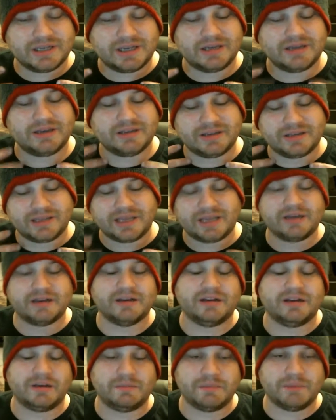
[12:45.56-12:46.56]
they could
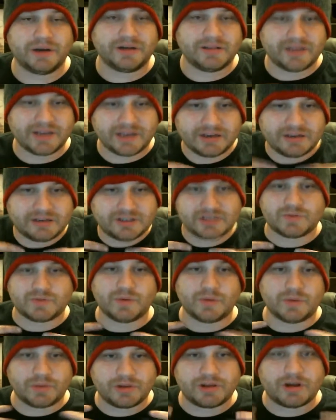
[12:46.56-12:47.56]
have done better. They could have just
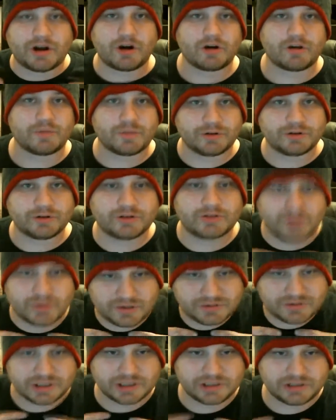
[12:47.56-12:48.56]
went with armor to
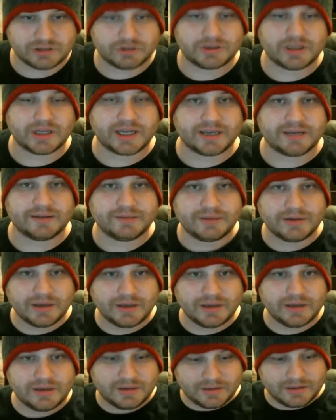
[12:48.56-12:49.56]
where it just looked like
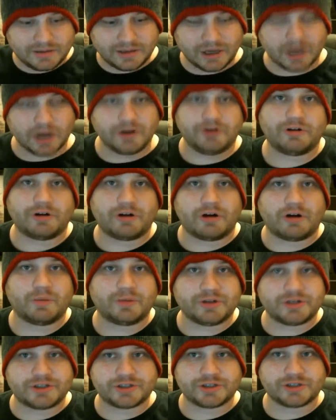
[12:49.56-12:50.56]
Under
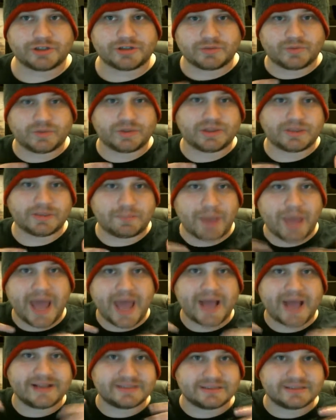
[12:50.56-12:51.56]
Armour shirt with the
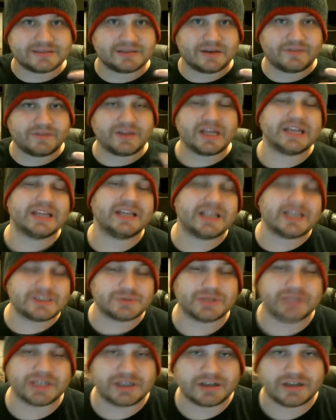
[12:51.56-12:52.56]
pads and stuff. That's
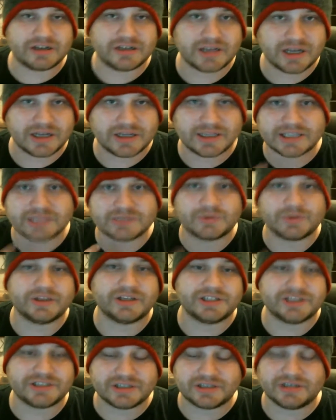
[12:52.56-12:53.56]
what they could have done. That's what
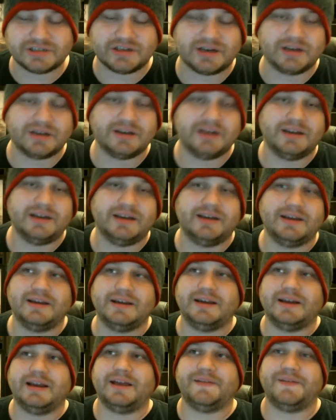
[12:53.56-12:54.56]
they should have done.
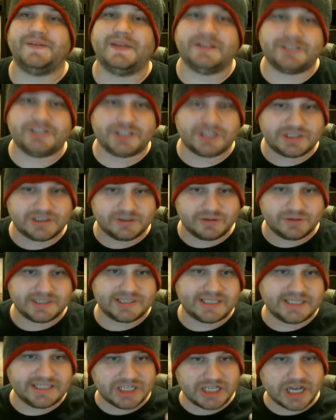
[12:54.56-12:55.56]
And then just do the
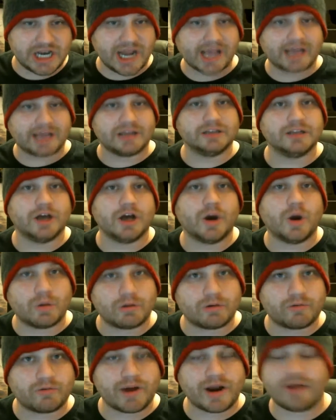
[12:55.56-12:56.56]
CGI glow
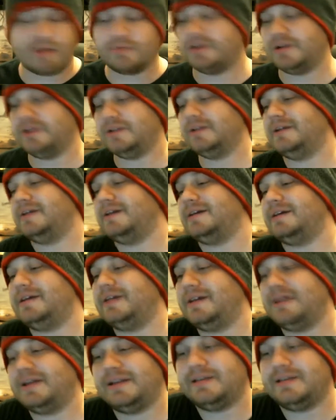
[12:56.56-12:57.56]
around it. And